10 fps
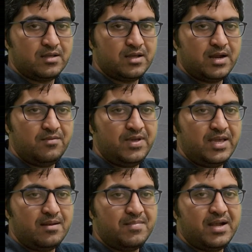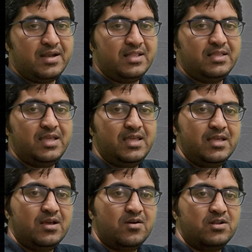and we can maintain
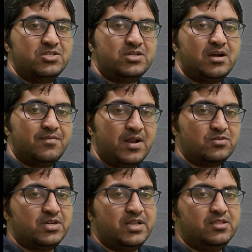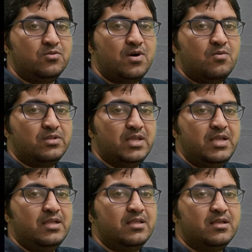the constant velocity throughout
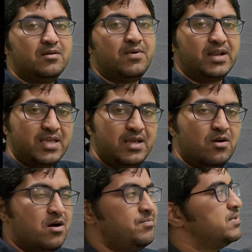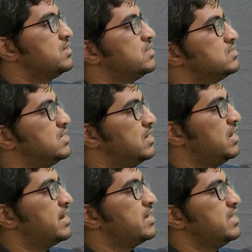the working of
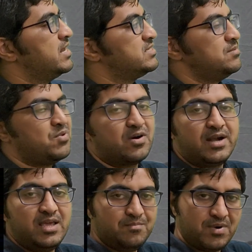single acting reciprocating